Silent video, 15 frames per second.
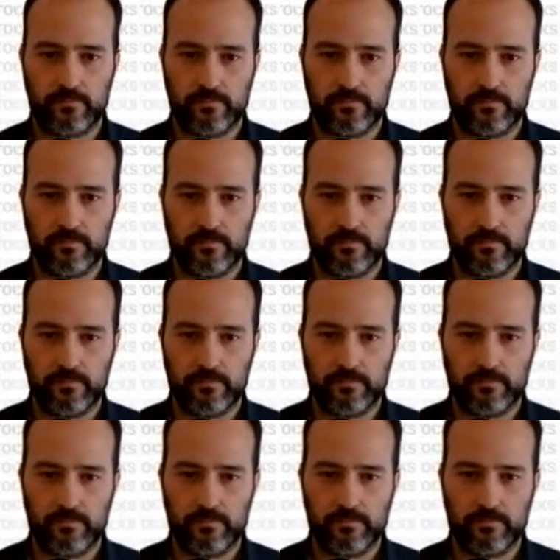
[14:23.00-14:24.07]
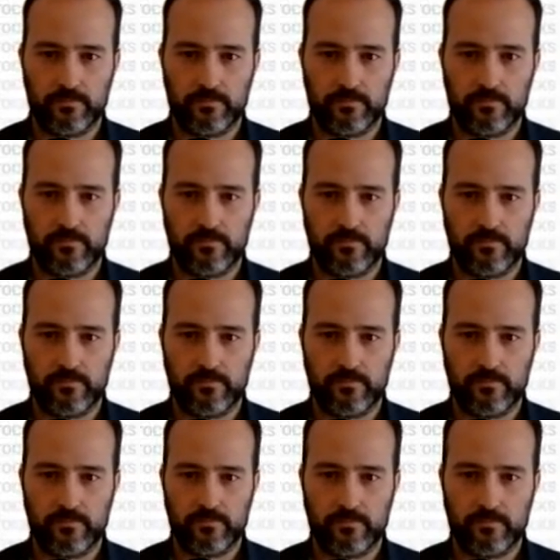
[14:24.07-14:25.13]

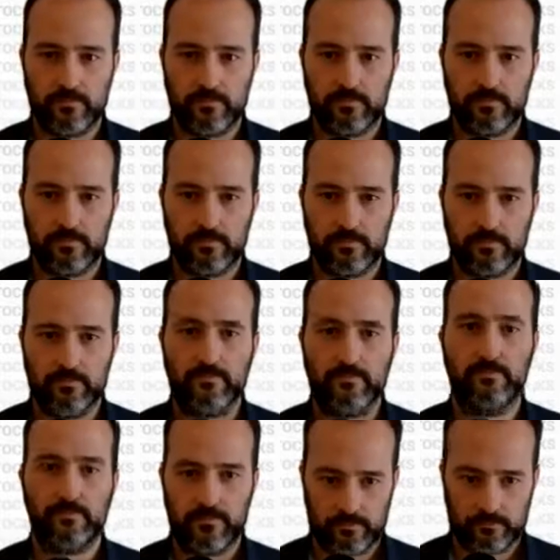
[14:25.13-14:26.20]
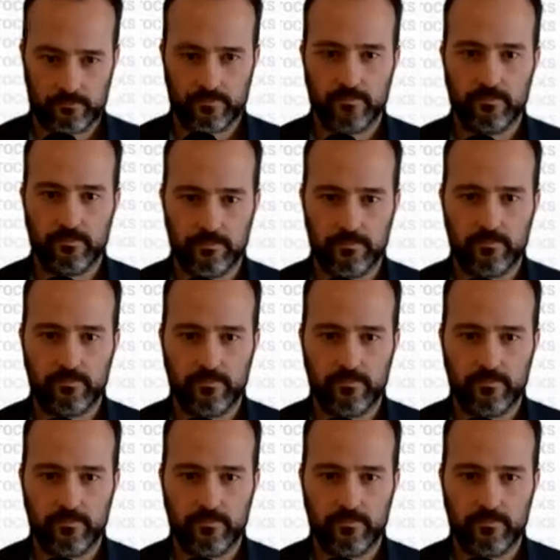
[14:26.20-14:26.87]
The person shown says nothing.